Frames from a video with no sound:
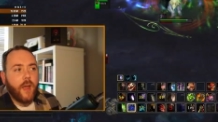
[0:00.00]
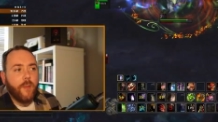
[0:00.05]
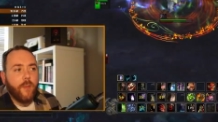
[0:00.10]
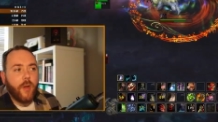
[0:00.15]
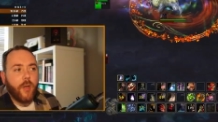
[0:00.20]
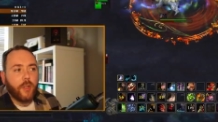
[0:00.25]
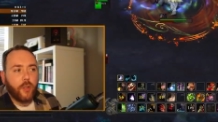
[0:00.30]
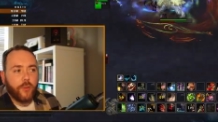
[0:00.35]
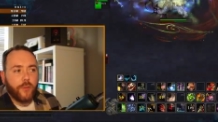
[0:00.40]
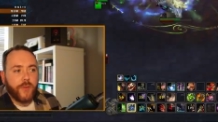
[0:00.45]

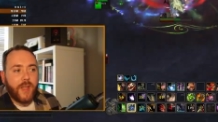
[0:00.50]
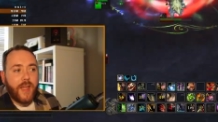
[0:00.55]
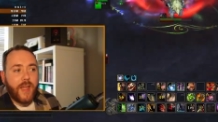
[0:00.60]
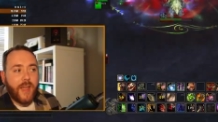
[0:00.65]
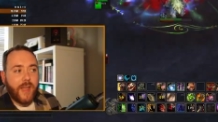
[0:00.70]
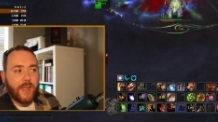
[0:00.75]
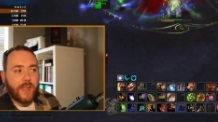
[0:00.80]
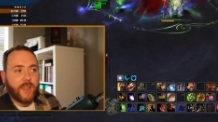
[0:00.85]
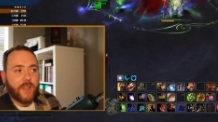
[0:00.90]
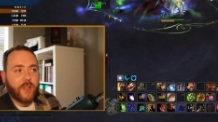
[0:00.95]
along the
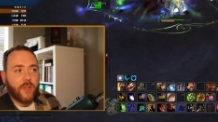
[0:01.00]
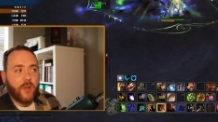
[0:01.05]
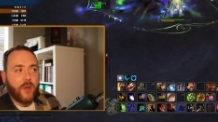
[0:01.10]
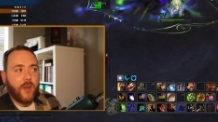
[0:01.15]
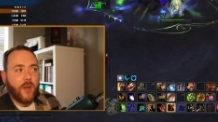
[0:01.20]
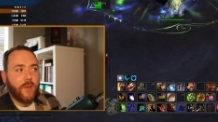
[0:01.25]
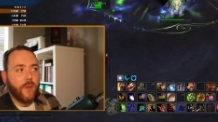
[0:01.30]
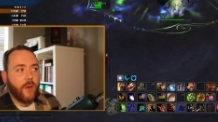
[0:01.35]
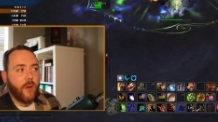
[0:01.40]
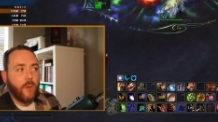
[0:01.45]
years. So I
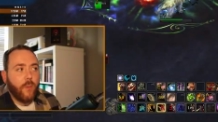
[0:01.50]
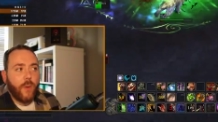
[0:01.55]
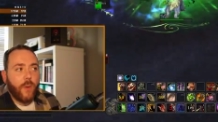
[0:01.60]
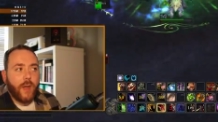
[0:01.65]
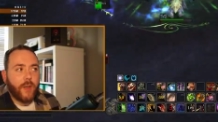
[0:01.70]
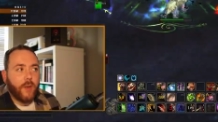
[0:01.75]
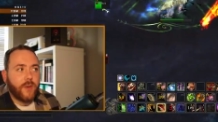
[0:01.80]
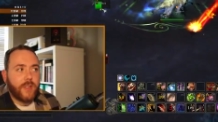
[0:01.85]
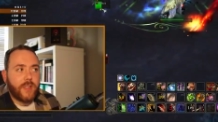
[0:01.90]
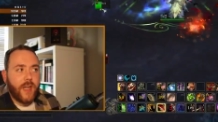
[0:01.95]
thought, why
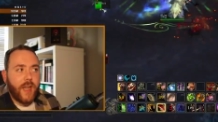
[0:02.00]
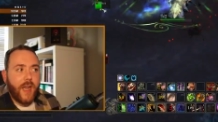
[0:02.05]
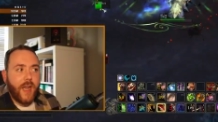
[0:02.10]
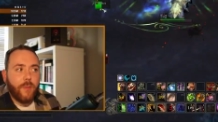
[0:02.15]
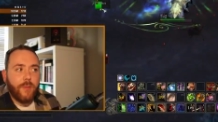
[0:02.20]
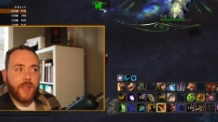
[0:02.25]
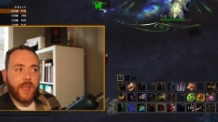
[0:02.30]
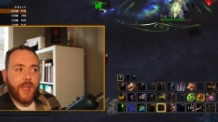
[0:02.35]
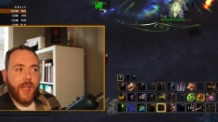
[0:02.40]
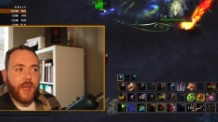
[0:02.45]
not start
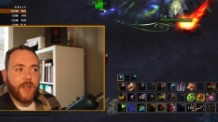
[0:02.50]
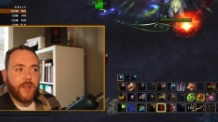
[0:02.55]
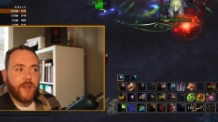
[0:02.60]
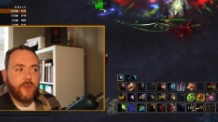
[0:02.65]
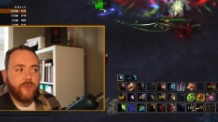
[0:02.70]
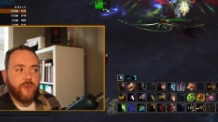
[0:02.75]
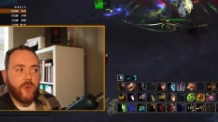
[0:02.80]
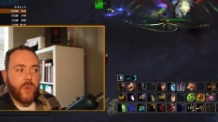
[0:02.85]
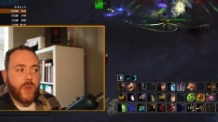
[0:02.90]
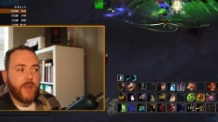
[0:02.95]
with a Guardian
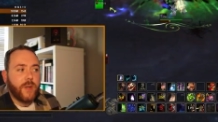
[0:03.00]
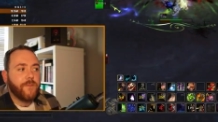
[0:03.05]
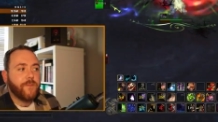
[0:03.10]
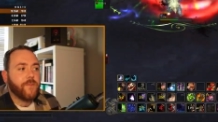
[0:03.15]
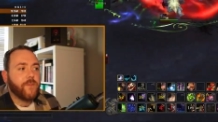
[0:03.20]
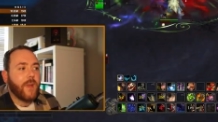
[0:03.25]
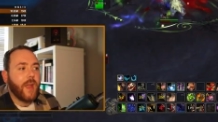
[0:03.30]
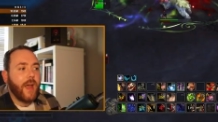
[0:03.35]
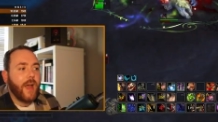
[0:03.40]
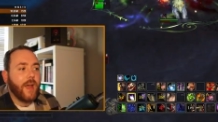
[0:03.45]
Druid?
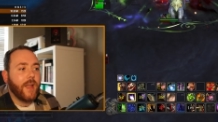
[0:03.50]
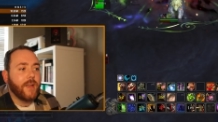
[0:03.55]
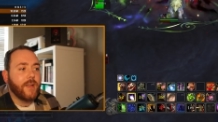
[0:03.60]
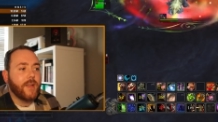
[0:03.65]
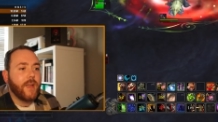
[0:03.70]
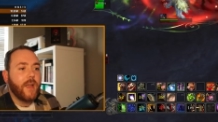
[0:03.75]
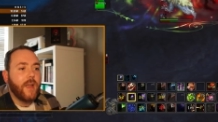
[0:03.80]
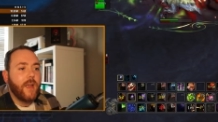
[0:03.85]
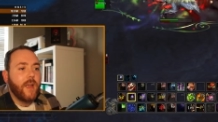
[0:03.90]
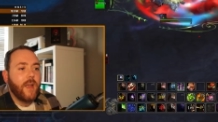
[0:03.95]
And
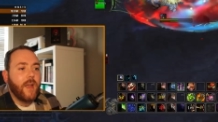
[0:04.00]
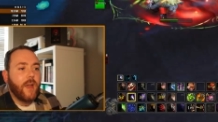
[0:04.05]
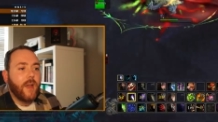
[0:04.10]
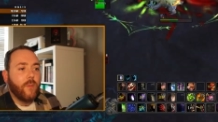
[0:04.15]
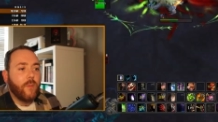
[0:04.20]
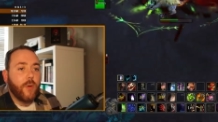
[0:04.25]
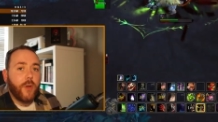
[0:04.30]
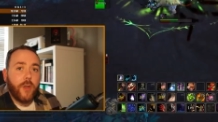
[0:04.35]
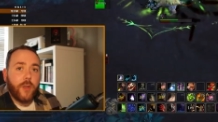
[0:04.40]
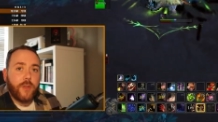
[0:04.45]

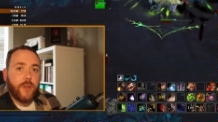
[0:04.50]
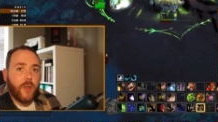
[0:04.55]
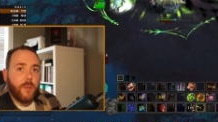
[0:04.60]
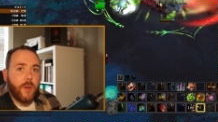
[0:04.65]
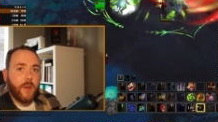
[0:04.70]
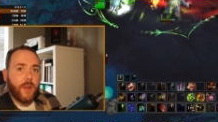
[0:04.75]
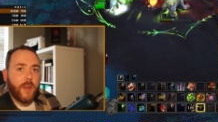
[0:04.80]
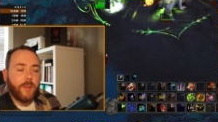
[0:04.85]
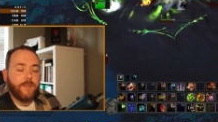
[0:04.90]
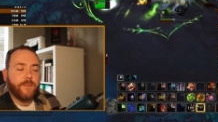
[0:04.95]
we're going to talk
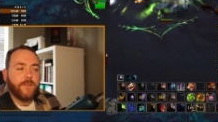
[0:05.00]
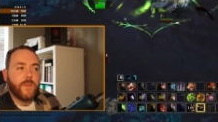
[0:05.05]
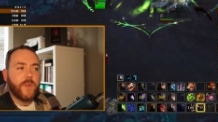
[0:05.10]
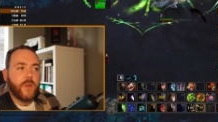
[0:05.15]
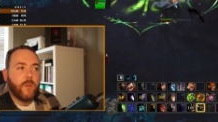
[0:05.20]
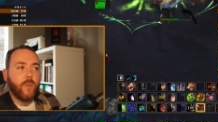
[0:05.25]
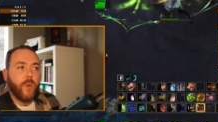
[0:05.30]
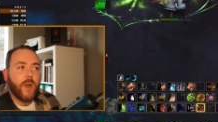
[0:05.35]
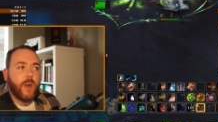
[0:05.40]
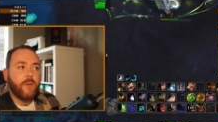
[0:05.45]
about that. So
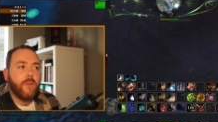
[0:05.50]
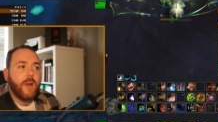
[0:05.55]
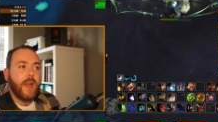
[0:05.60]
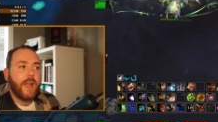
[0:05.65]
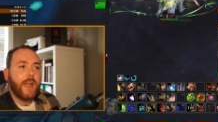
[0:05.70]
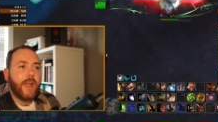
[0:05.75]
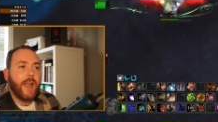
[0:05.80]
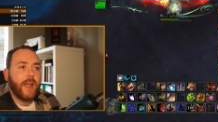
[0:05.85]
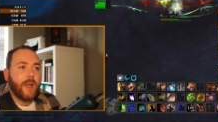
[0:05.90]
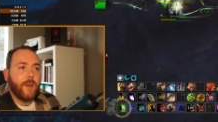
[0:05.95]
what I really
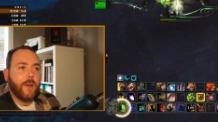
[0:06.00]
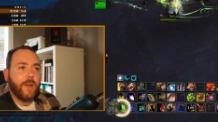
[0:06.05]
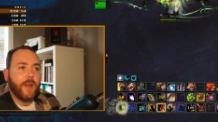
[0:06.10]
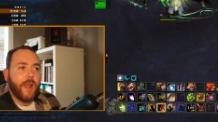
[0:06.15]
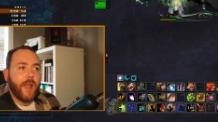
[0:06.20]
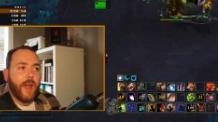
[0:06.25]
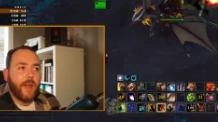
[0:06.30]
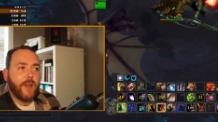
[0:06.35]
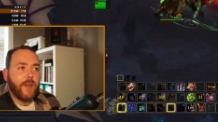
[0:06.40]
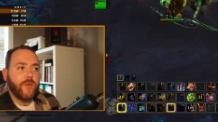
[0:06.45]
like about the
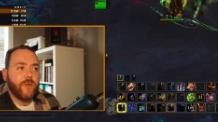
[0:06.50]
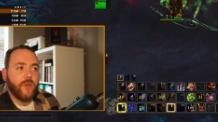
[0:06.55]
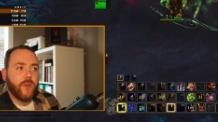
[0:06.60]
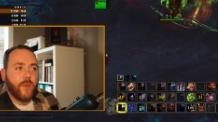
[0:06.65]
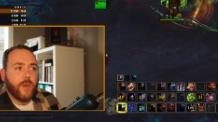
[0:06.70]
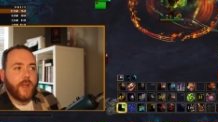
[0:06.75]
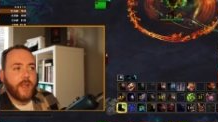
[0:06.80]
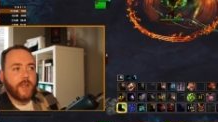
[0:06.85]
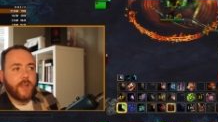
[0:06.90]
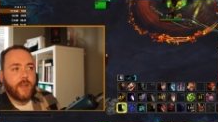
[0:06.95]
Guardian
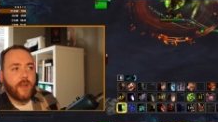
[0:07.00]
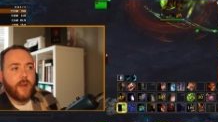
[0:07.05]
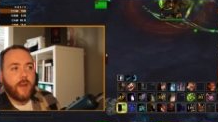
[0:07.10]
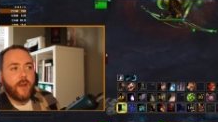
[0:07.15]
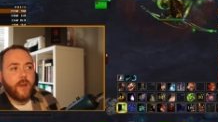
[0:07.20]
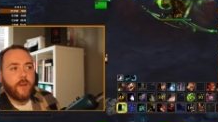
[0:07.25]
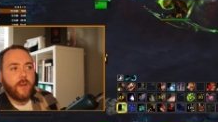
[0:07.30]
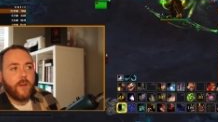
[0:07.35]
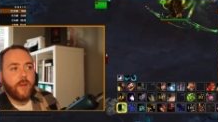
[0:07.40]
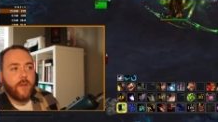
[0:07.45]
Druid is
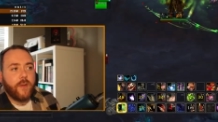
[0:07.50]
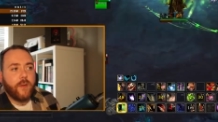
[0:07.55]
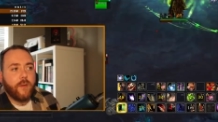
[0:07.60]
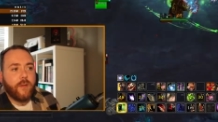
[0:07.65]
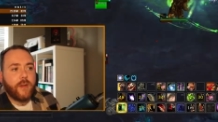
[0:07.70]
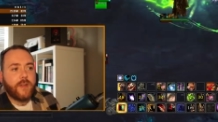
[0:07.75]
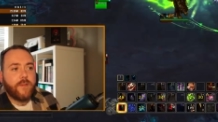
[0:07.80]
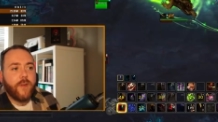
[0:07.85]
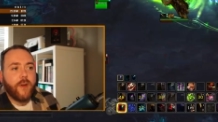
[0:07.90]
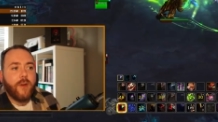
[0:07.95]
that there
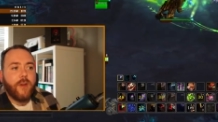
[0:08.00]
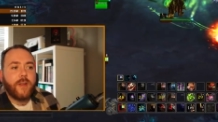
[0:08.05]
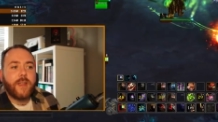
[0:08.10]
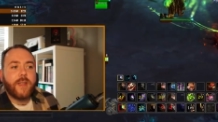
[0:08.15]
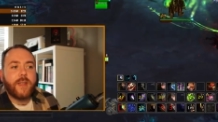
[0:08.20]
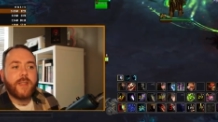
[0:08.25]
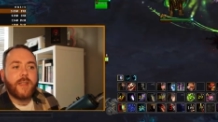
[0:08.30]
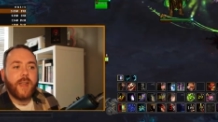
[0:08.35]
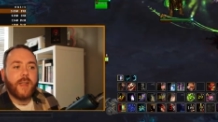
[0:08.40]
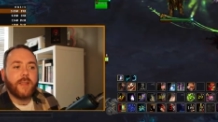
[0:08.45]
is very
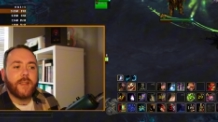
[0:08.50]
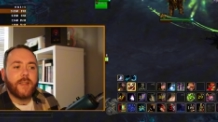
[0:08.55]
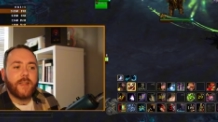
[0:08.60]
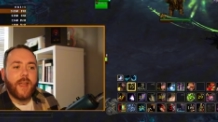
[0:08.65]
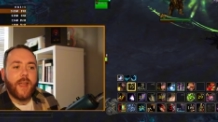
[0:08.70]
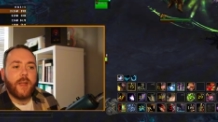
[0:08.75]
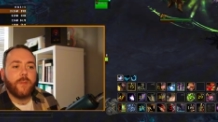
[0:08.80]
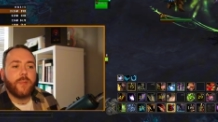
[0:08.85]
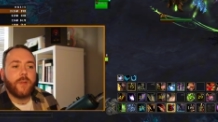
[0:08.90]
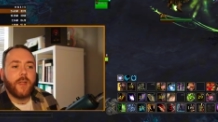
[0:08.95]
distinct
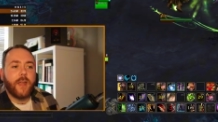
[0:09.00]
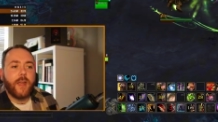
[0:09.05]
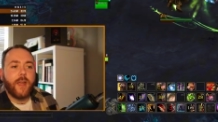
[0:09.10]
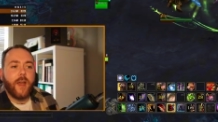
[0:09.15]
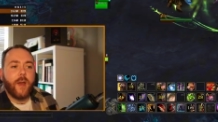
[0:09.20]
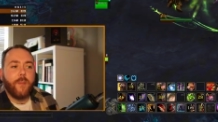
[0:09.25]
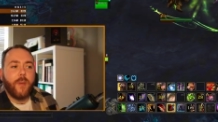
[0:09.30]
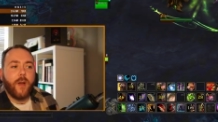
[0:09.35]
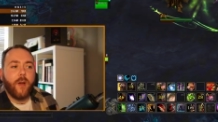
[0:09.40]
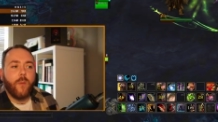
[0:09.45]
gameplay
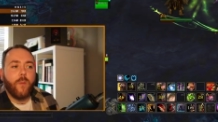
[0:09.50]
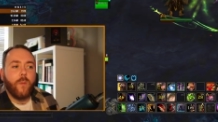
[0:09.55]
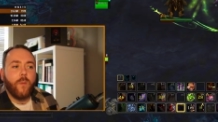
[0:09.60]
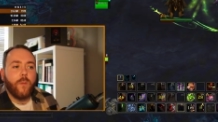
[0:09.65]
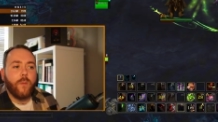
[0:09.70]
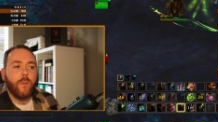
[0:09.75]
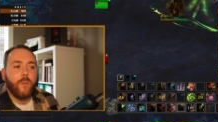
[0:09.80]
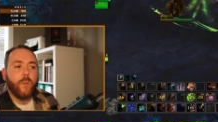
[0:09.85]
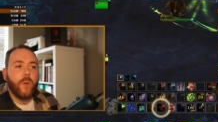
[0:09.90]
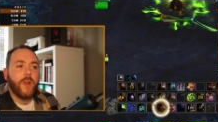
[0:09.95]
about
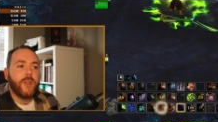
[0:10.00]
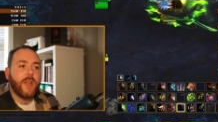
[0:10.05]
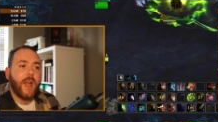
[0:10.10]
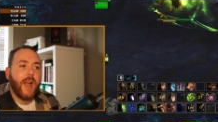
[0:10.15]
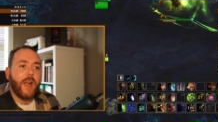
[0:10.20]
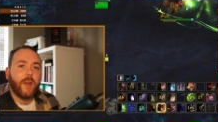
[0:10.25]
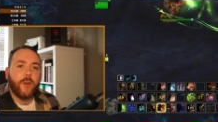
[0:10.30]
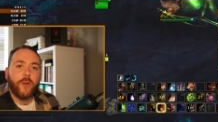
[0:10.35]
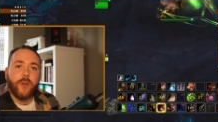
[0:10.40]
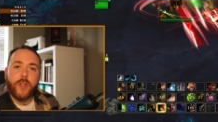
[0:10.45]
which
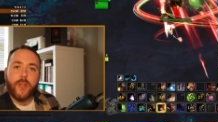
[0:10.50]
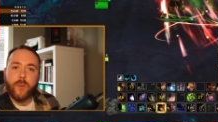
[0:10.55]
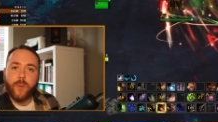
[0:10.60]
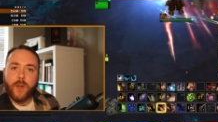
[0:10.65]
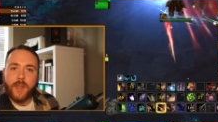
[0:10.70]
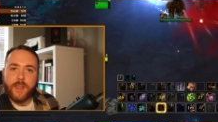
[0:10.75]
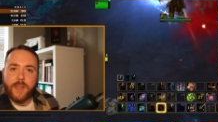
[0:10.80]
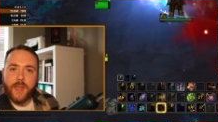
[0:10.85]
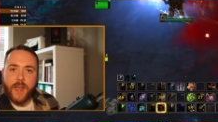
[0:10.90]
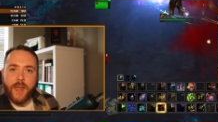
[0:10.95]
angle you
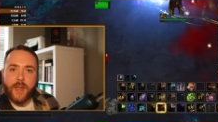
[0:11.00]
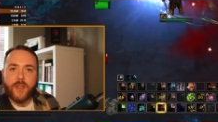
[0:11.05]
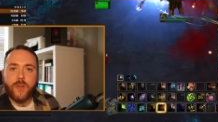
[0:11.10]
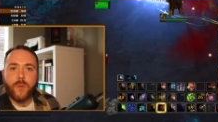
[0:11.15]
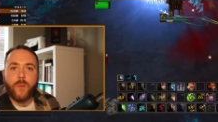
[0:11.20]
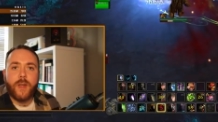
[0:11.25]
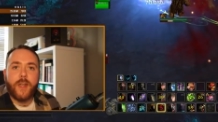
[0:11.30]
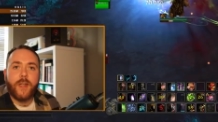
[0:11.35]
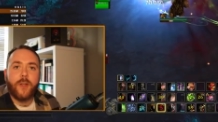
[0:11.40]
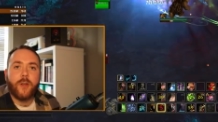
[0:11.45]
want to take. So
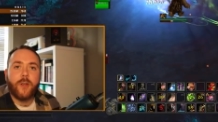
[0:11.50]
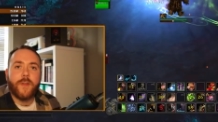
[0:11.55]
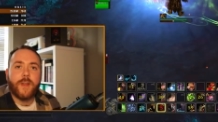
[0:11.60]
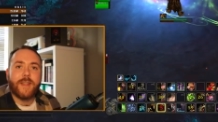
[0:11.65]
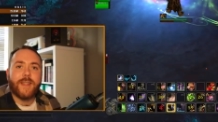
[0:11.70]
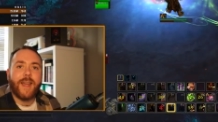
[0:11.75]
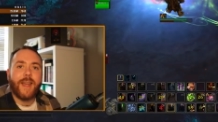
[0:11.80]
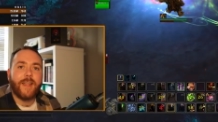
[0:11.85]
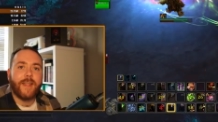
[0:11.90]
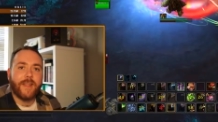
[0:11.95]
when you look at the
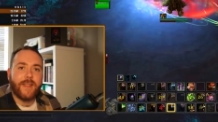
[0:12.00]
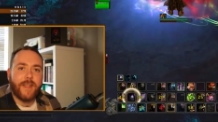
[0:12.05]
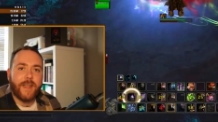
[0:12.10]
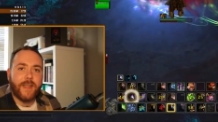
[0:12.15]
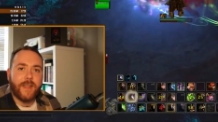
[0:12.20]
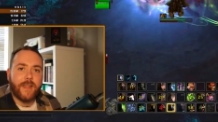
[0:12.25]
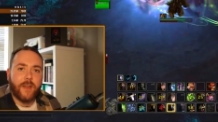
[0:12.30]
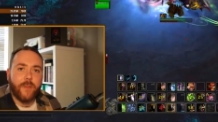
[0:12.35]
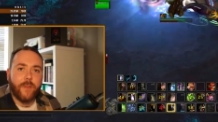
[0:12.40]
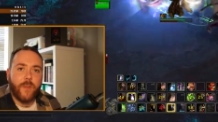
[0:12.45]
talent
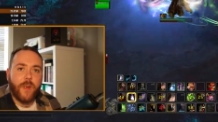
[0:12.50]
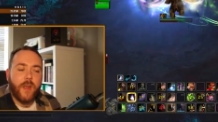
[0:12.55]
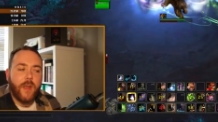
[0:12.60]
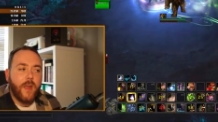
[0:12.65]
system,